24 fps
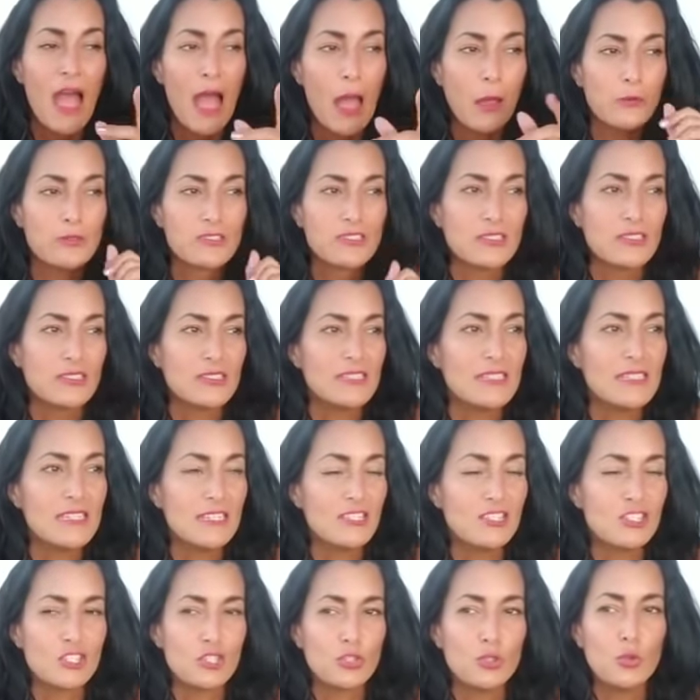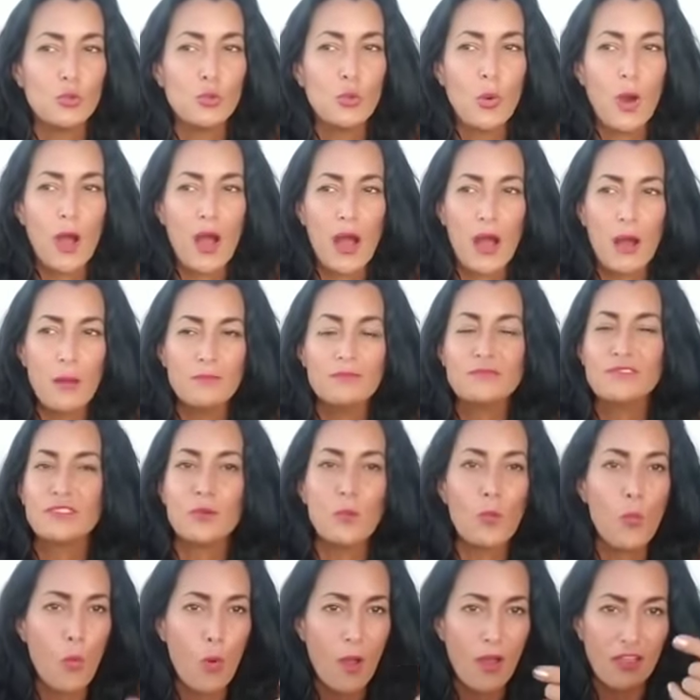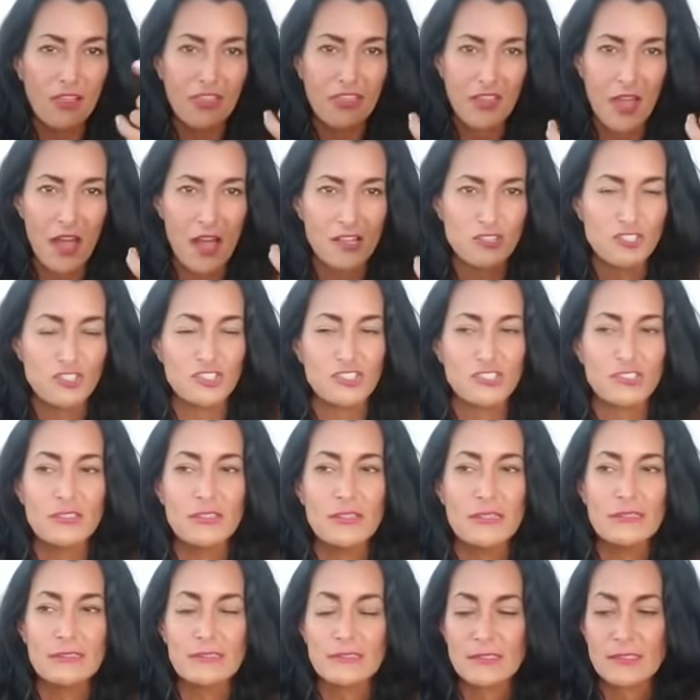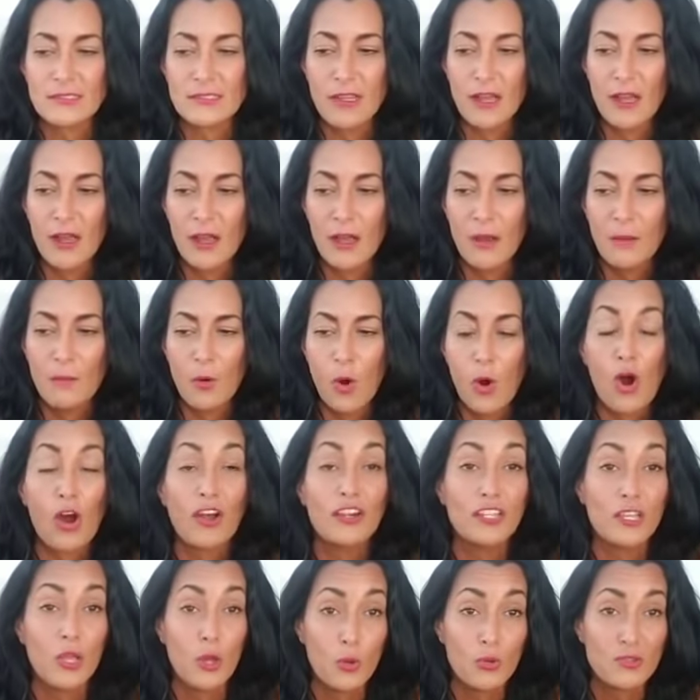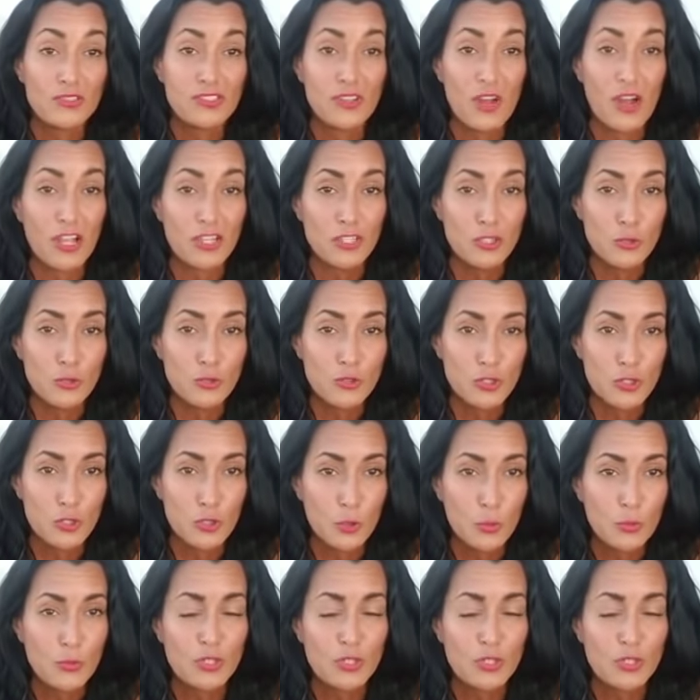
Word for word: I was listening to um, some wealth consciousness um, audios on YouTube.